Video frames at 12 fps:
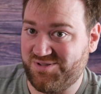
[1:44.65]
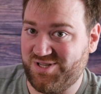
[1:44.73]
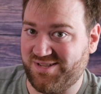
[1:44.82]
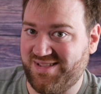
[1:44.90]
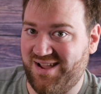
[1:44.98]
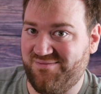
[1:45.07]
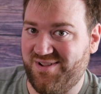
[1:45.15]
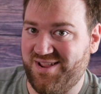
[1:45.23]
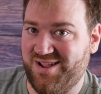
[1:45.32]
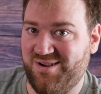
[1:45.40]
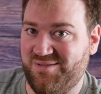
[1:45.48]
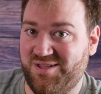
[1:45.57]
shut down
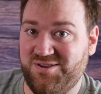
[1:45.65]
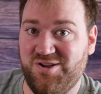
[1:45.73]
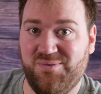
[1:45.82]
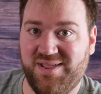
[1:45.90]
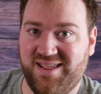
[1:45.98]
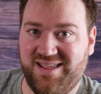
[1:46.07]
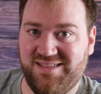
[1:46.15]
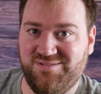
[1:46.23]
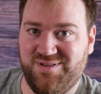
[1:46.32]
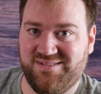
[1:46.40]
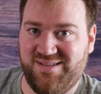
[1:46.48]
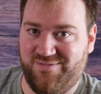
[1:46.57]
video that nobody can get
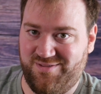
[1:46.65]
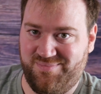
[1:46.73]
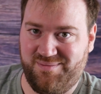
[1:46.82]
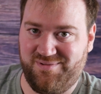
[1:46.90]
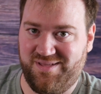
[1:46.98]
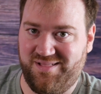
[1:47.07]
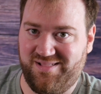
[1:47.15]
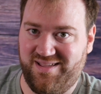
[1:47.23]
to it except for the people on the